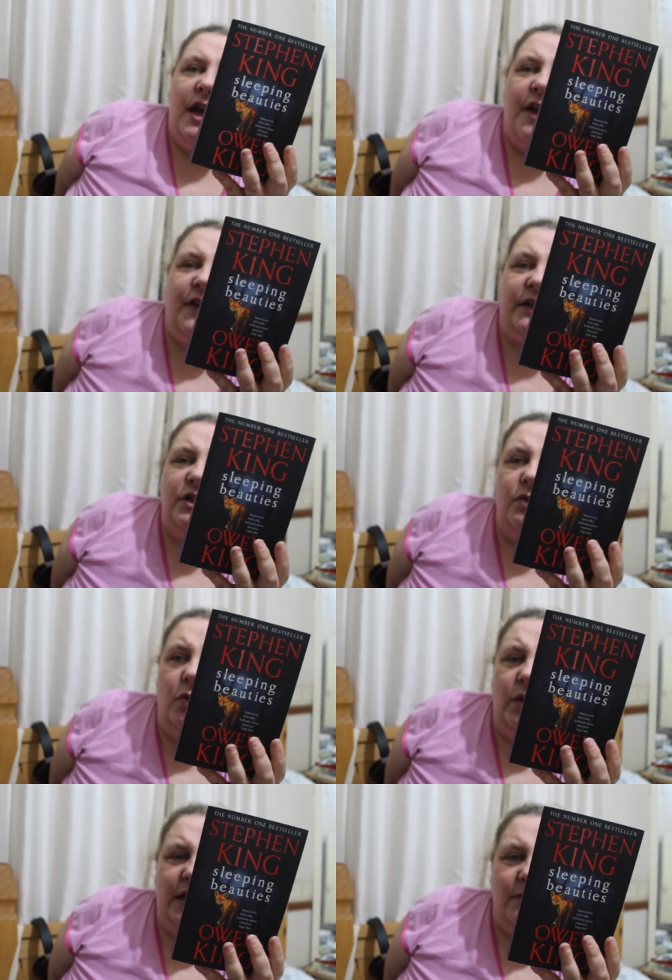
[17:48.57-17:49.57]
affecting
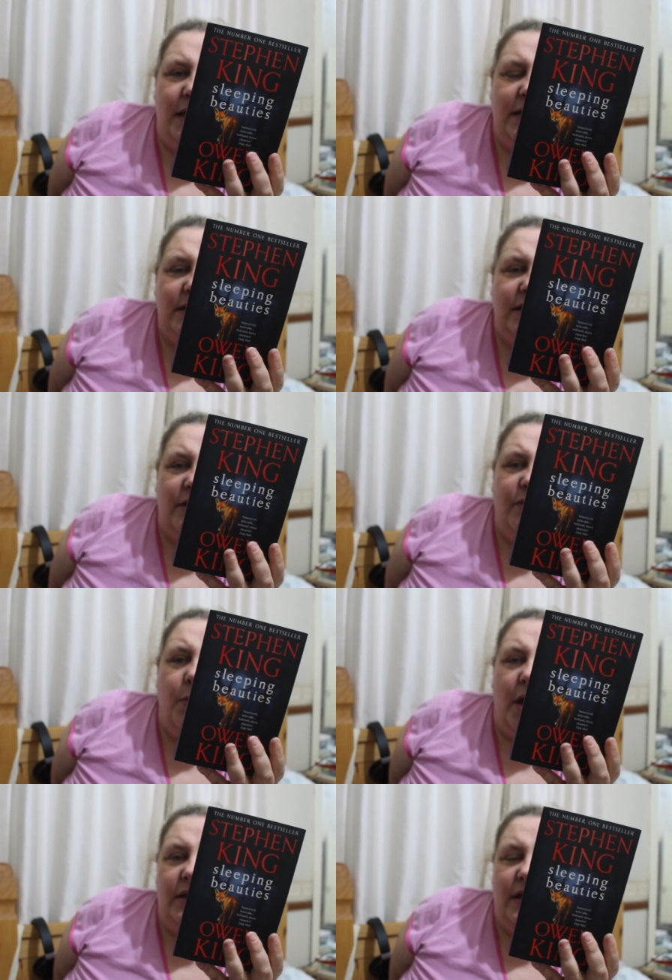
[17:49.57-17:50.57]
all inmates except for
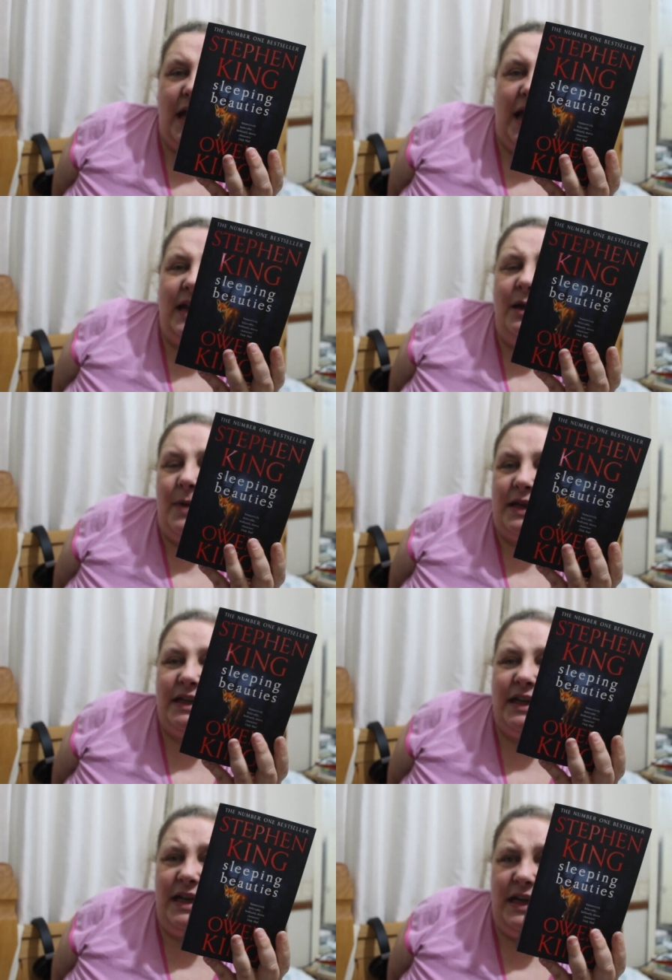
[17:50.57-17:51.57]
one, the
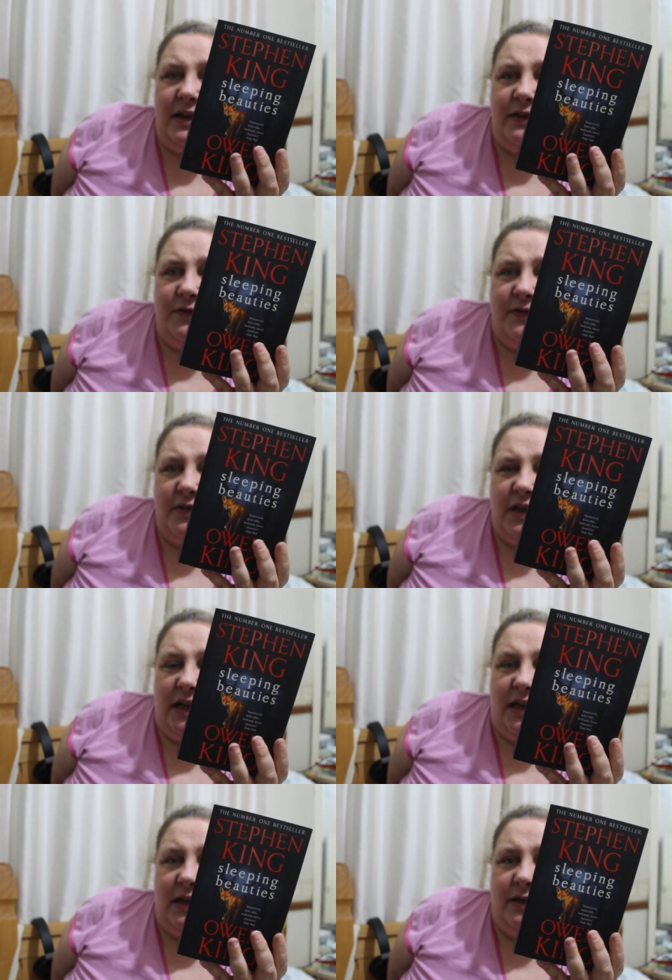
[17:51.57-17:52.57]
enigmatic Eve.
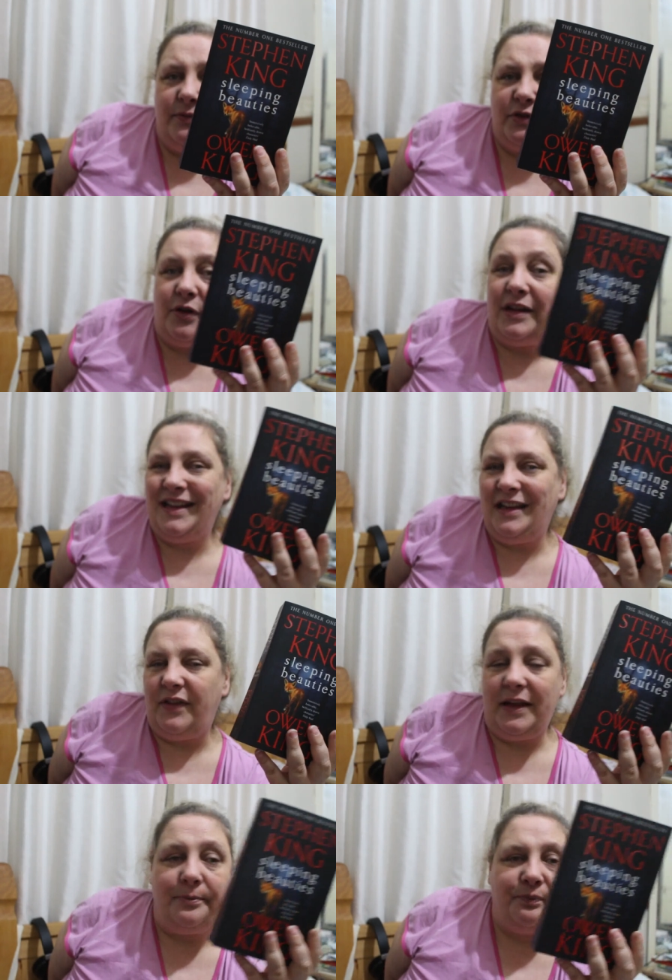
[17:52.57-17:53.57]
E, sorry,
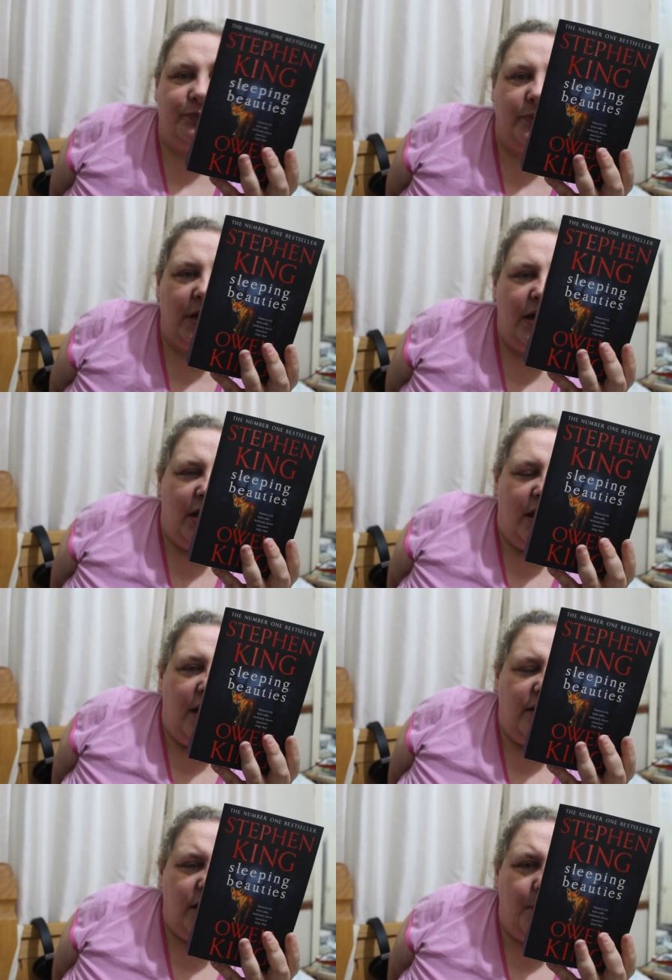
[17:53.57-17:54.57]
Evie.
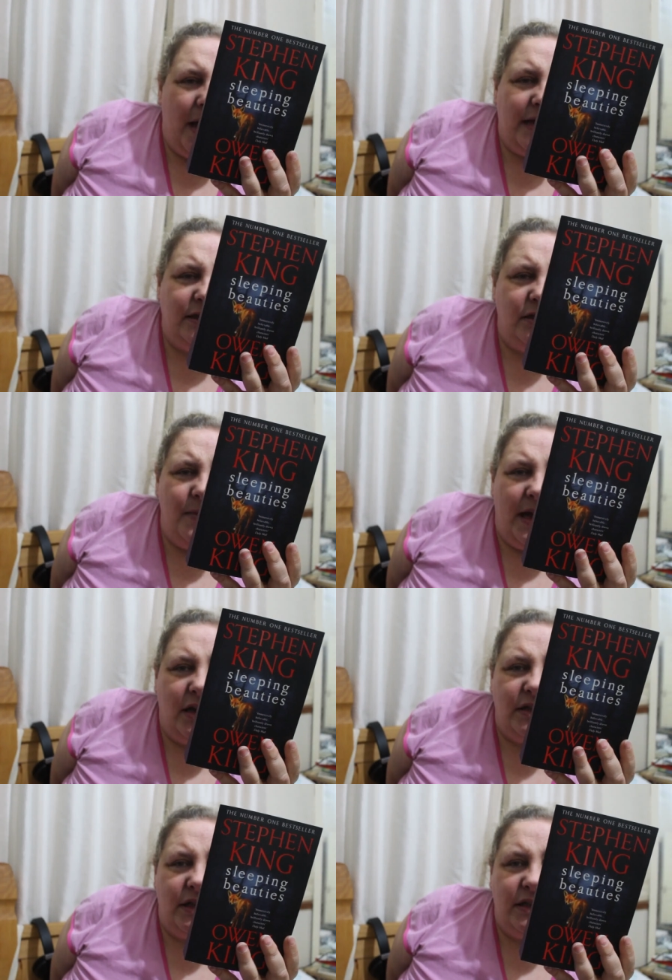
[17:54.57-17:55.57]
The abandoned men
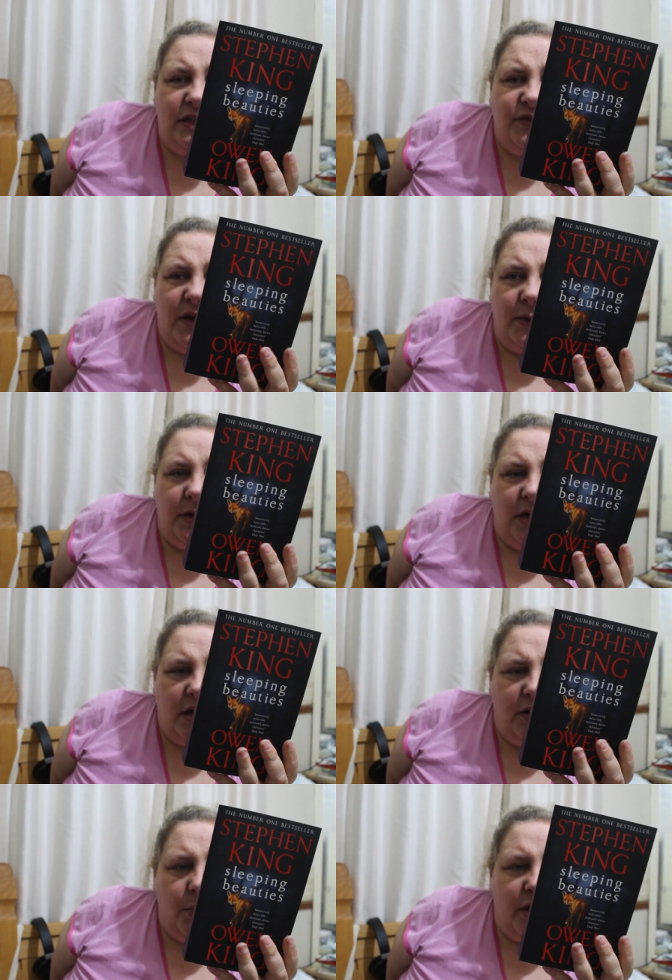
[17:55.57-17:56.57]
are starting to fight one
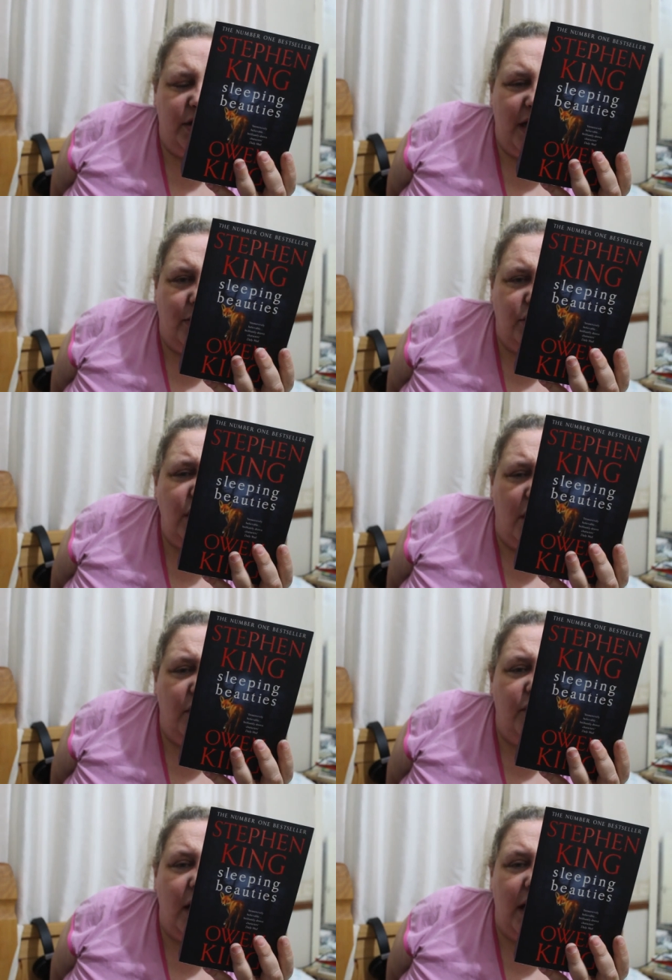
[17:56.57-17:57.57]
another while the town
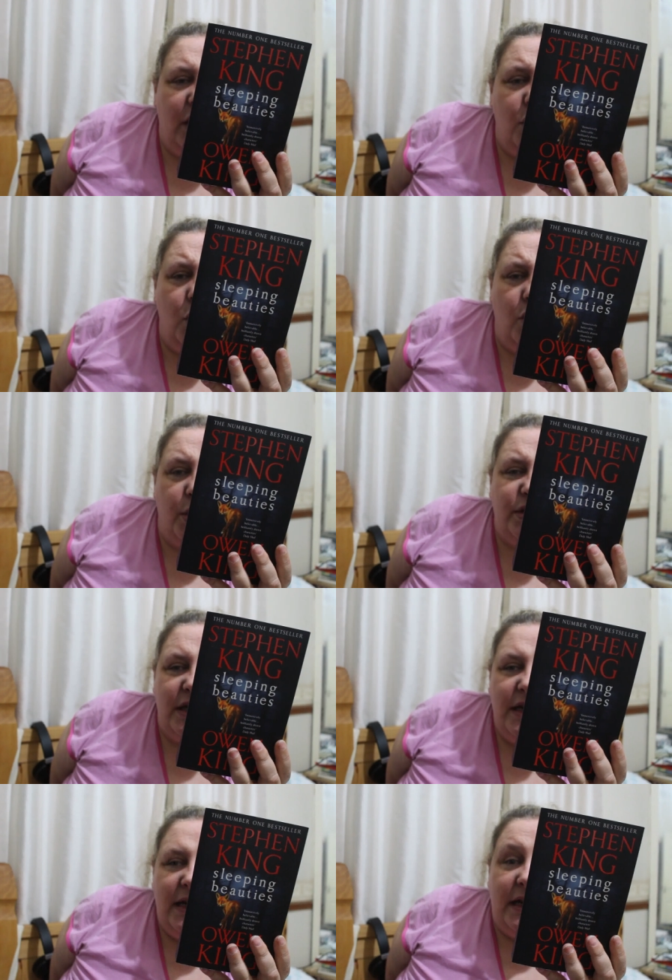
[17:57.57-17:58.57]
sheriff, Lila Norcross,
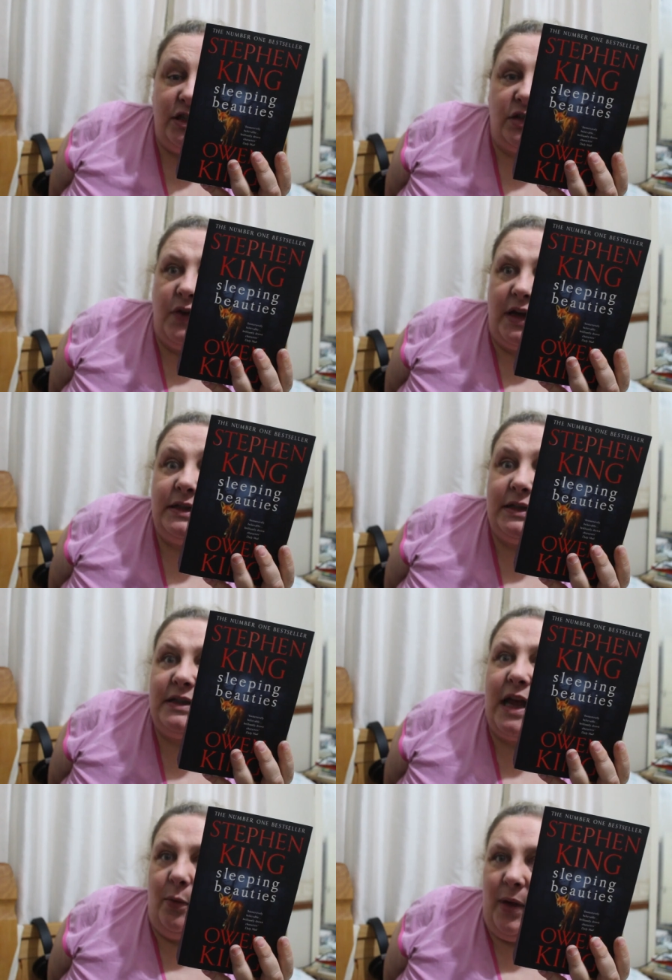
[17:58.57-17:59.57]
is just fighting to
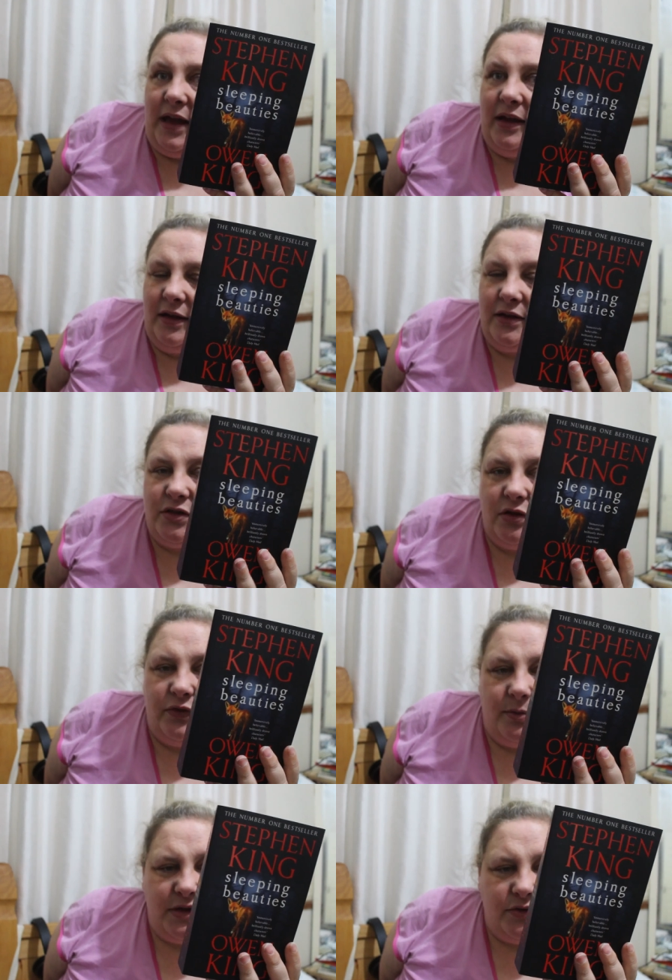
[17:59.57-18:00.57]
stay awake and
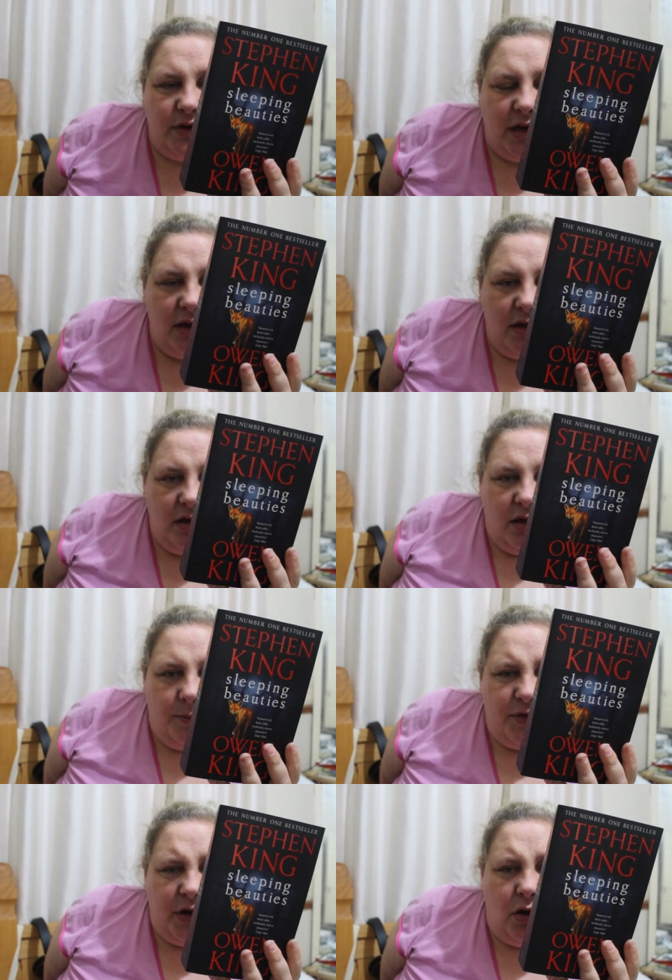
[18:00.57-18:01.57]
solve the mystery.
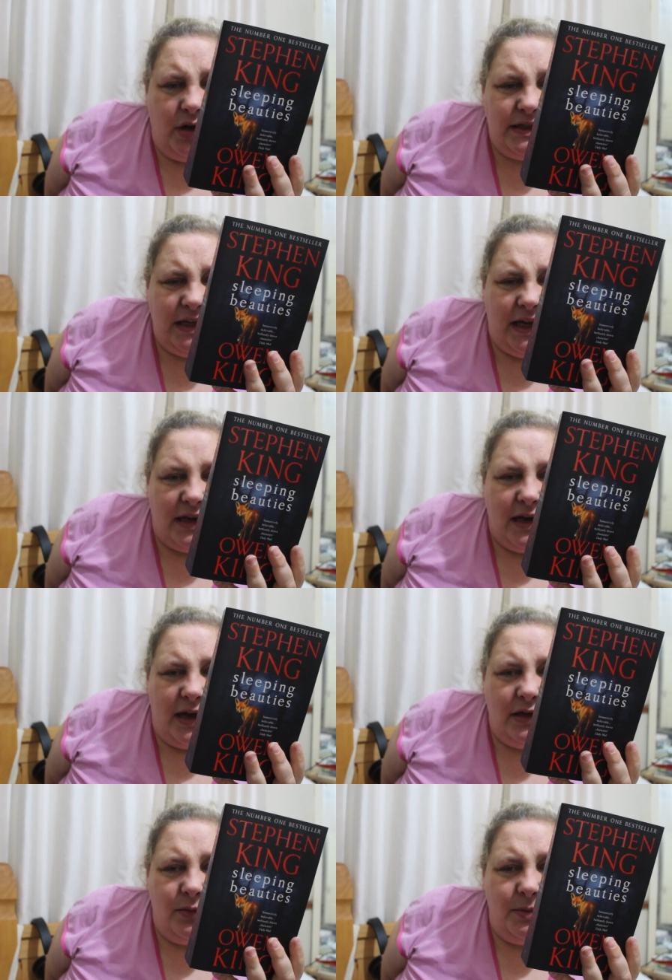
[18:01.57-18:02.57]
But the clock is ticking
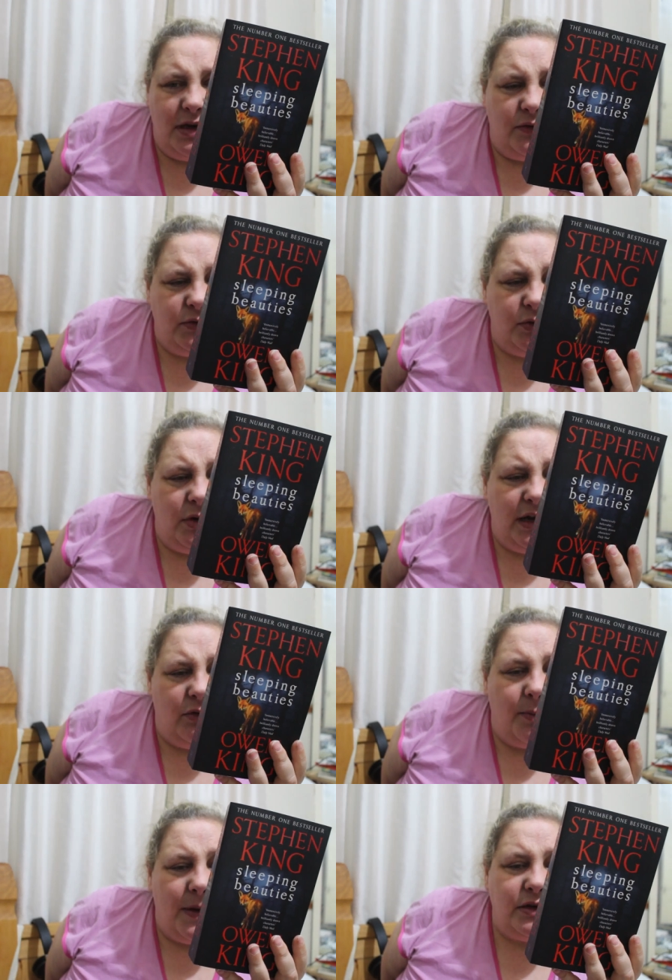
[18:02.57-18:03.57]
and the women of Dooling
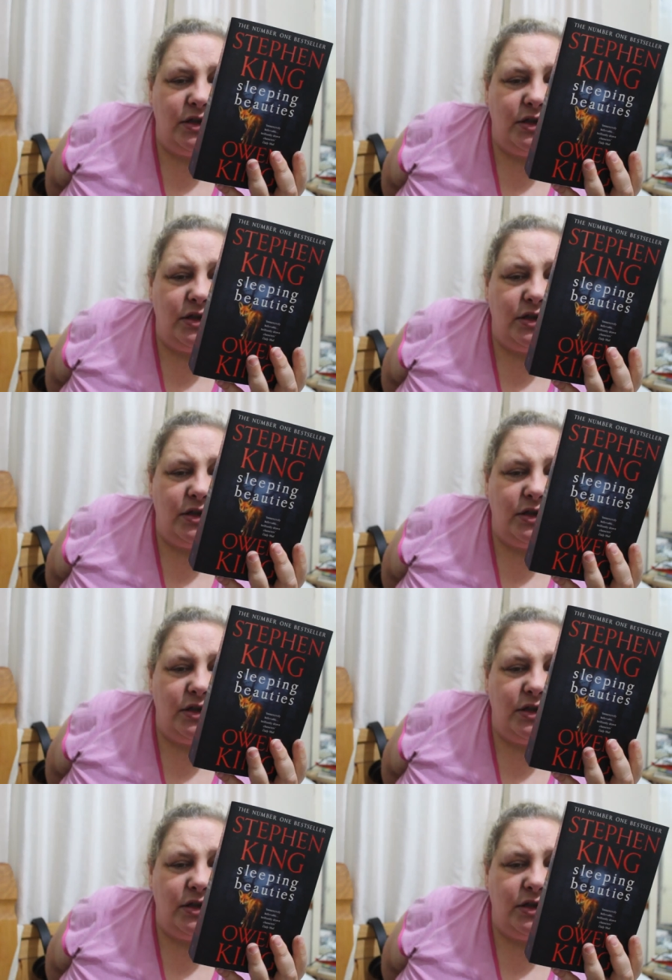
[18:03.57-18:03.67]
are about